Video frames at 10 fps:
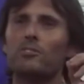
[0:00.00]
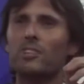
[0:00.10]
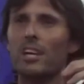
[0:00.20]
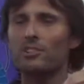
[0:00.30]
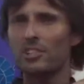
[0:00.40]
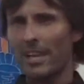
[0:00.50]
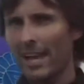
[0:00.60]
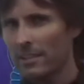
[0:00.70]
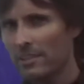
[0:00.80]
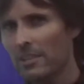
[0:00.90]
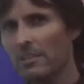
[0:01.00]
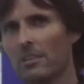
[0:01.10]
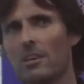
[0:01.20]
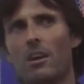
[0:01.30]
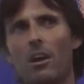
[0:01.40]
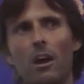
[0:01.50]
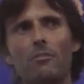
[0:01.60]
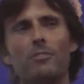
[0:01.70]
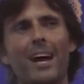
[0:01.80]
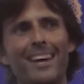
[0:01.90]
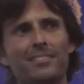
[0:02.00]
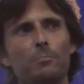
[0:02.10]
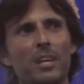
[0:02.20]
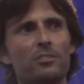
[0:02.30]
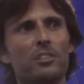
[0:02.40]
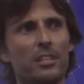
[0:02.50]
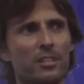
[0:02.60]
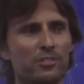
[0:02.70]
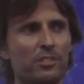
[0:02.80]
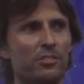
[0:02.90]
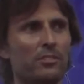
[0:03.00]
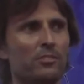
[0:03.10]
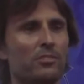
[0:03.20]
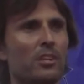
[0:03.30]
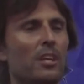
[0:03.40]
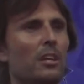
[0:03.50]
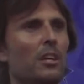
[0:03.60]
the potentiality of a dimensional existence